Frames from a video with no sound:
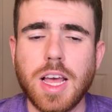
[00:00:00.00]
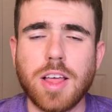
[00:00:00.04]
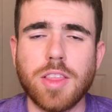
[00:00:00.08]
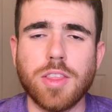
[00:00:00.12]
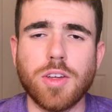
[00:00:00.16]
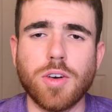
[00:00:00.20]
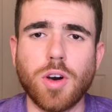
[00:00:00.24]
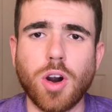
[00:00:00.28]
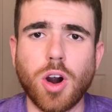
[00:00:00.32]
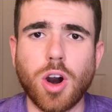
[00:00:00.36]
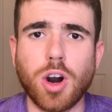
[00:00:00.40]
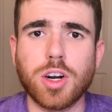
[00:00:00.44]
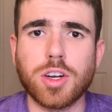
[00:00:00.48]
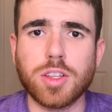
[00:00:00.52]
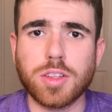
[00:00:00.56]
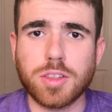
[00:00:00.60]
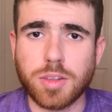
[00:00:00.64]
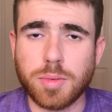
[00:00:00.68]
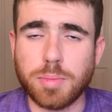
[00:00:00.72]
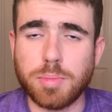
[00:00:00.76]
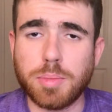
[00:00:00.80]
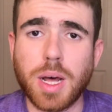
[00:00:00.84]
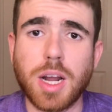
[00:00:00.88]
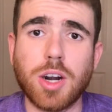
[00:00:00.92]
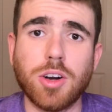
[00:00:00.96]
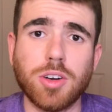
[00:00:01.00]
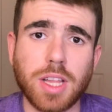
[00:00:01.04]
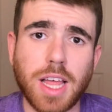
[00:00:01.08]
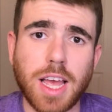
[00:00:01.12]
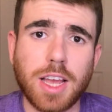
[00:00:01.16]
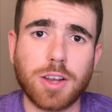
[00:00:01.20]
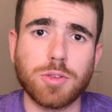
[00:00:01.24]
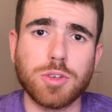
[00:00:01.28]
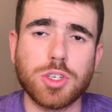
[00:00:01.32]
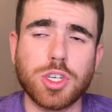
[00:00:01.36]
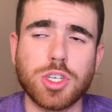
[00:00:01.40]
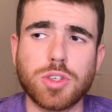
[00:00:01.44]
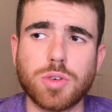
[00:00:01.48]
there are the better
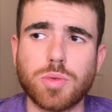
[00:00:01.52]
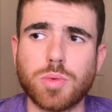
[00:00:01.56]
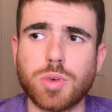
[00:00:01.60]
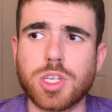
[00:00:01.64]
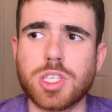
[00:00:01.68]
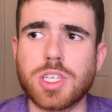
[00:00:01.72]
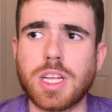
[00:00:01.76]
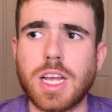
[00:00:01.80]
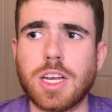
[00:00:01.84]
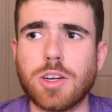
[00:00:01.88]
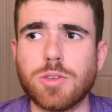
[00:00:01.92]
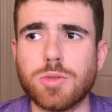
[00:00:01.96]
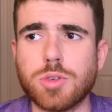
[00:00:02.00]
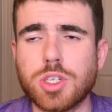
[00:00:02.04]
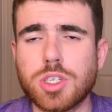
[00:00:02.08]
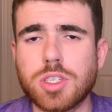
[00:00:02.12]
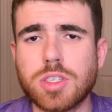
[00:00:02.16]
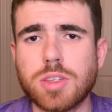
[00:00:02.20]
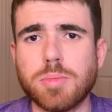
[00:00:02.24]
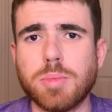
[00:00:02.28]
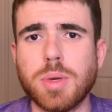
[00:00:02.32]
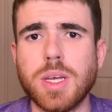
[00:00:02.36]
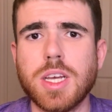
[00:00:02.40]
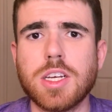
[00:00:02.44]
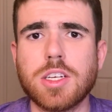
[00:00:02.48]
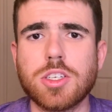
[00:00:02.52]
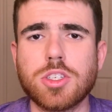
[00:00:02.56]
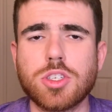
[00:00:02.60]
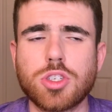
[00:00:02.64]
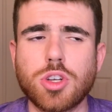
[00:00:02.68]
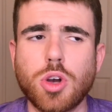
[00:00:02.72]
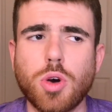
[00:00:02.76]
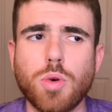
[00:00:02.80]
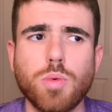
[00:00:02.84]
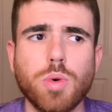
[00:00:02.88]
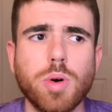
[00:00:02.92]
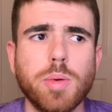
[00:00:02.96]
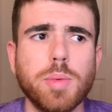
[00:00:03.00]
languages and worse languages to pick.
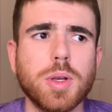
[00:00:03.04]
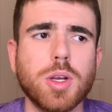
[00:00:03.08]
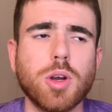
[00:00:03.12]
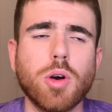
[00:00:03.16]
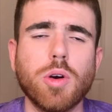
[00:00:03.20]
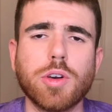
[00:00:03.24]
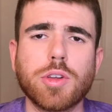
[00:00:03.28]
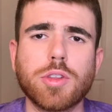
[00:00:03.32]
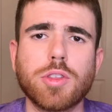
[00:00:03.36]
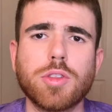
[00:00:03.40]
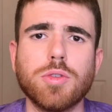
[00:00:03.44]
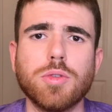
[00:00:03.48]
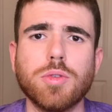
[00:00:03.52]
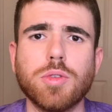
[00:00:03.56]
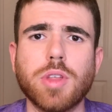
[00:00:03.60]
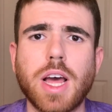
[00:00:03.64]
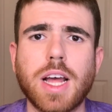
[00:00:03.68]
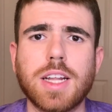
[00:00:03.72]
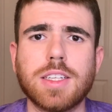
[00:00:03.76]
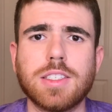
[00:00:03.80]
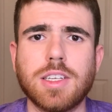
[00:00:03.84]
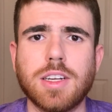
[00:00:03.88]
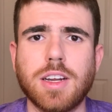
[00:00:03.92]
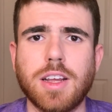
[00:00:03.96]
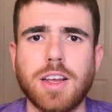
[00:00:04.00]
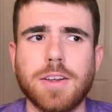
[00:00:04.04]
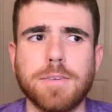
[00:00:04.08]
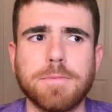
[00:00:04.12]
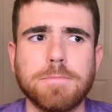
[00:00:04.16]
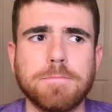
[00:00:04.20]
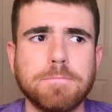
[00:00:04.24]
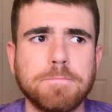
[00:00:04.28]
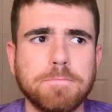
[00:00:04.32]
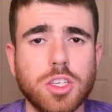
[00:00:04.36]
So we'll be going through that today.